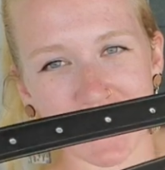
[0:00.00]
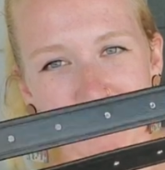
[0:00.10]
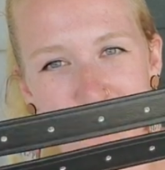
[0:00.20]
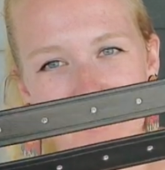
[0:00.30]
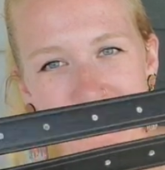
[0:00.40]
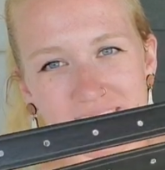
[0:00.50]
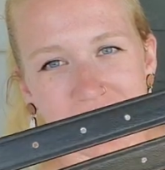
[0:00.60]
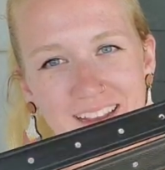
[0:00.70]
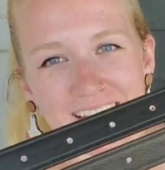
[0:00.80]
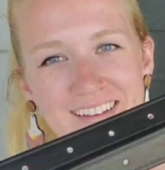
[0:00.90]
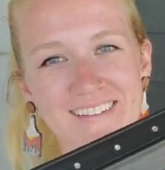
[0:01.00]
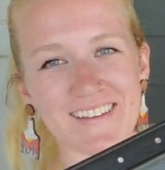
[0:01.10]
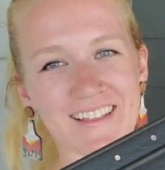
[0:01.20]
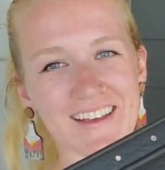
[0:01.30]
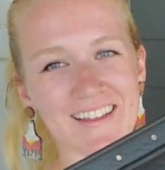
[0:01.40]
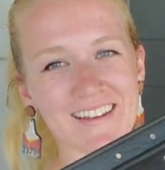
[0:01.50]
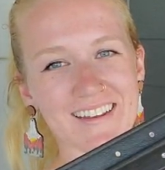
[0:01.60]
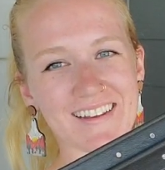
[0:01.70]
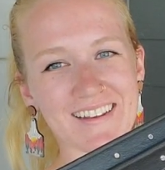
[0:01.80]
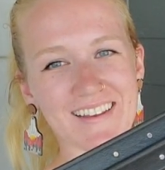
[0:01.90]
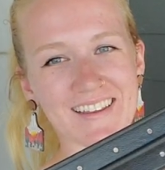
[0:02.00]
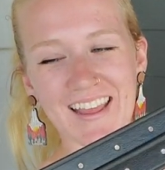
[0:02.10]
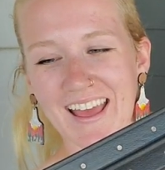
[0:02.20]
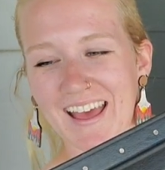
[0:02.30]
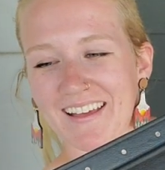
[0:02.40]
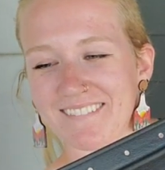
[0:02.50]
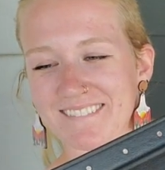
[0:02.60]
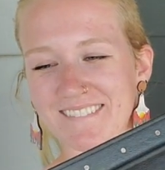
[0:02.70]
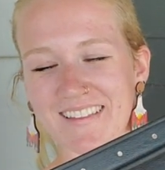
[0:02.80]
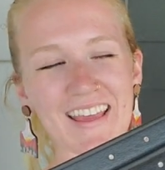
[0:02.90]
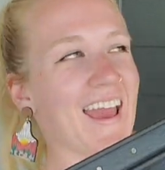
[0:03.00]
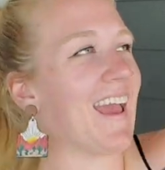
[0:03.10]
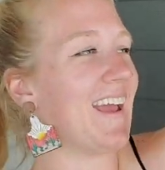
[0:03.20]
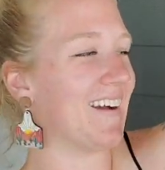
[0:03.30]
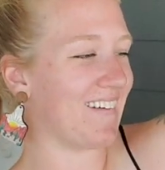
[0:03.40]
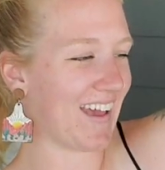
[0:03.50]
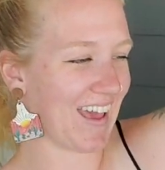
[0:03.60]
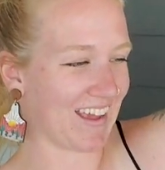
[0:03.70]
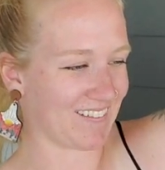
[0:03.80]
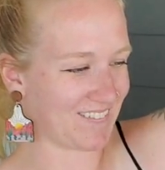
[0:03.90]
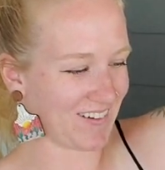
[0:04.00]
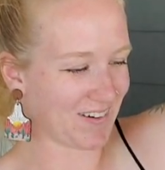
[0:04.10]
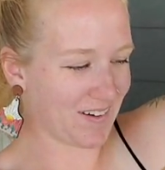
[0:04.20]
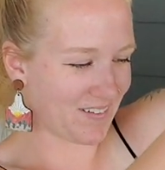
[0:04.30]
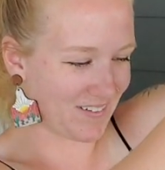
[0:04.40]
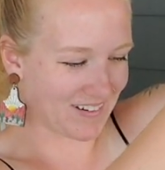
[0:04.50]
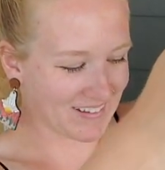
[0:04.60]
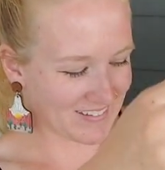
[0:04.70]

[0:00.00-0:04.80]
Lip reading: I hope you guys can kind of see that. Yeah, yay, okay, woohoo.